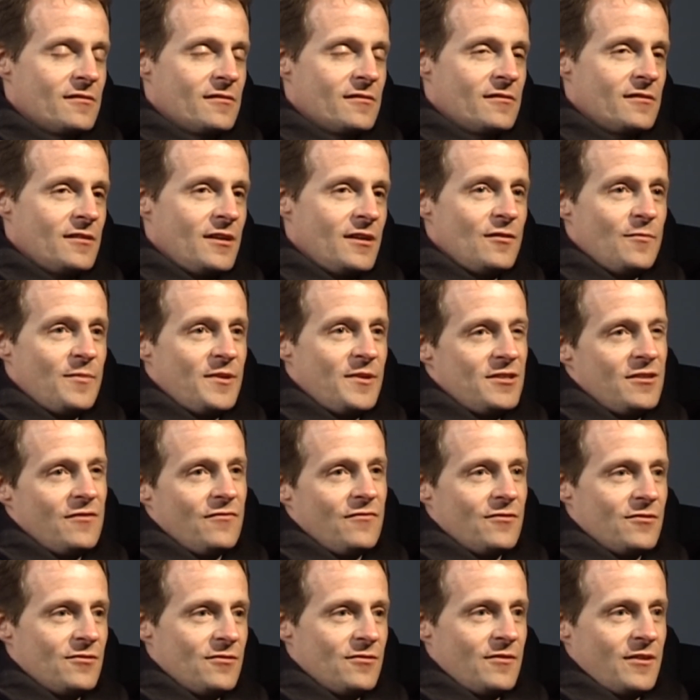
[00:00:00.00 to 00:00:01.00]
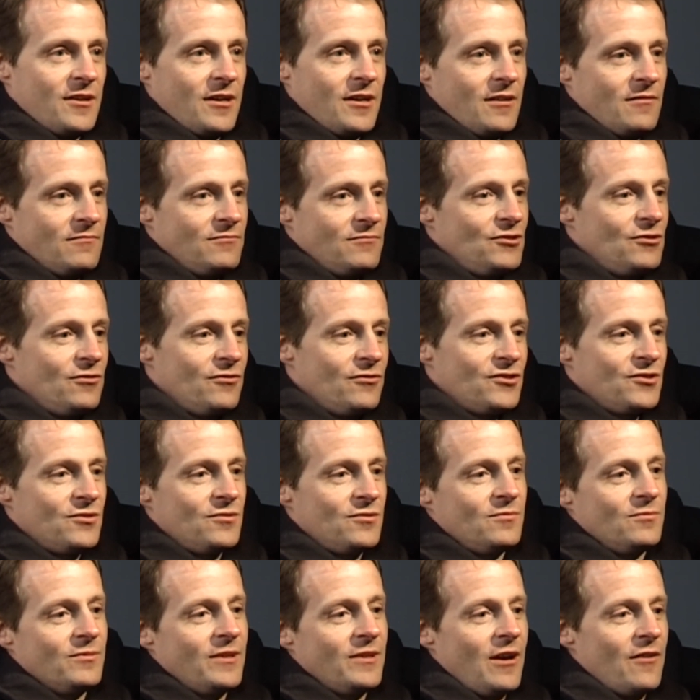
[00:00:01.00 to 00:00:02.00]
and they're a bit different too. They can sort of
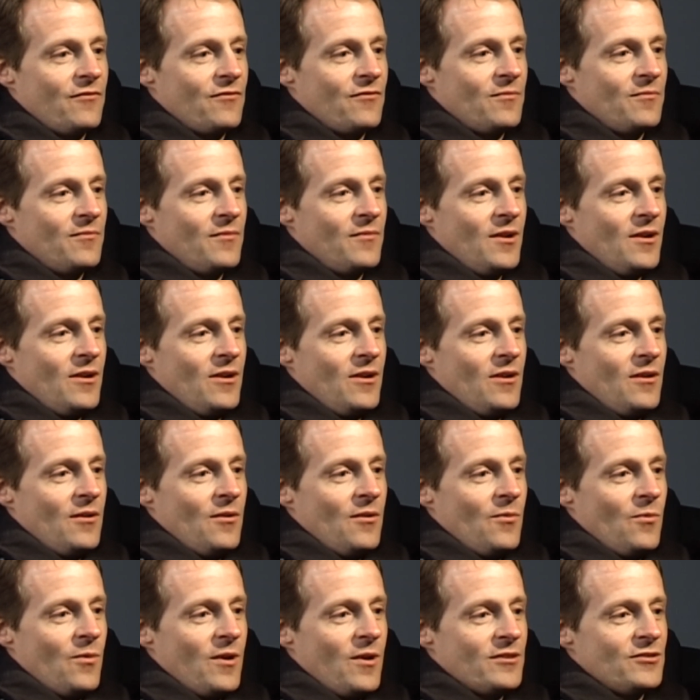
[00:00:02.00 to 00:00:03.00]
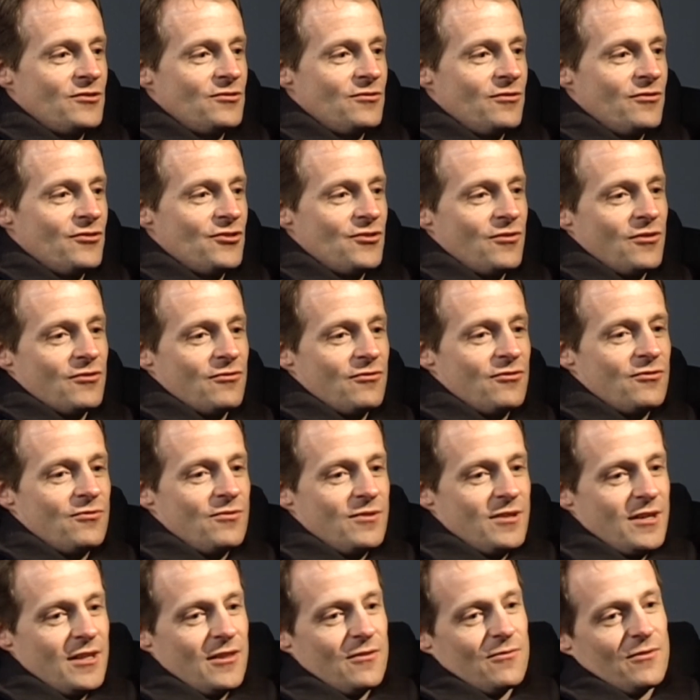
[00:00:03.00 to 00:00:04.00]
go from one sort of genre to
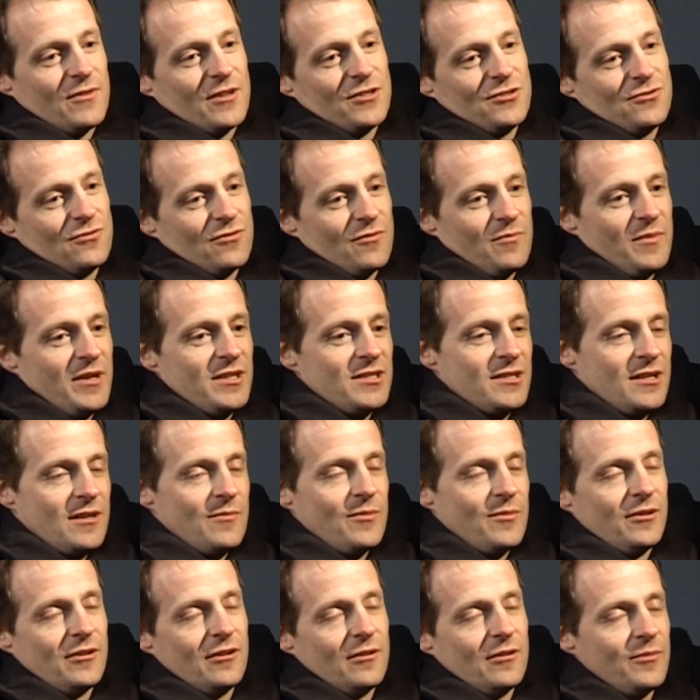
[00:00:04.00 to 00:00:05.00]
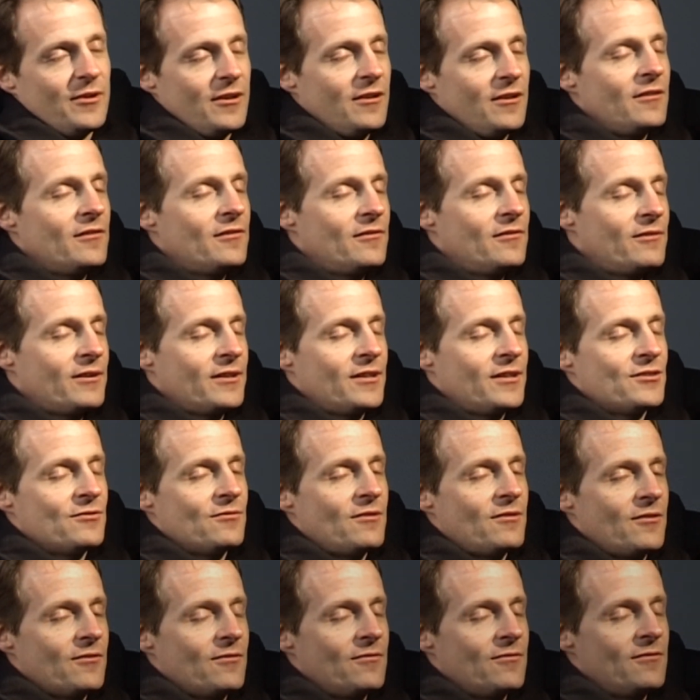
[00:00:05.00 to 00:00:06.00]
another, and they sort of mix it up a little bit. I think that's
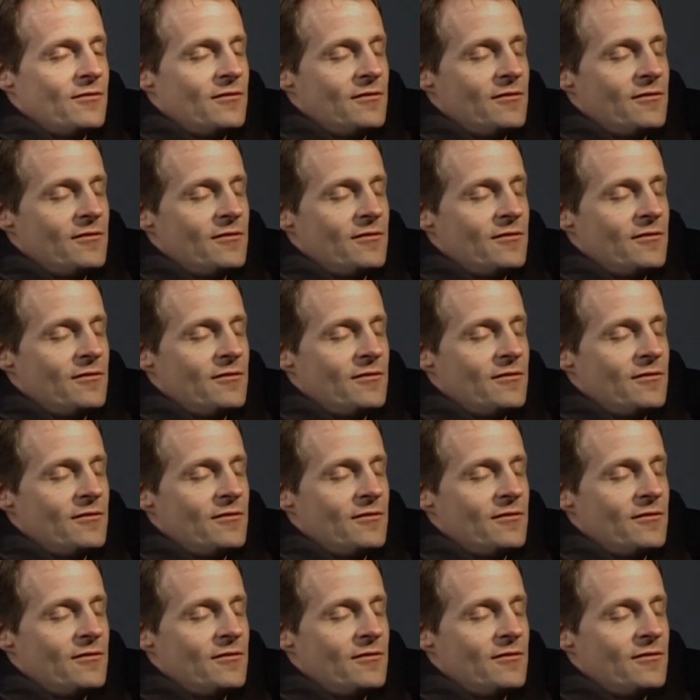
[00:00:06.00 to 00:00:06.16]
rather good.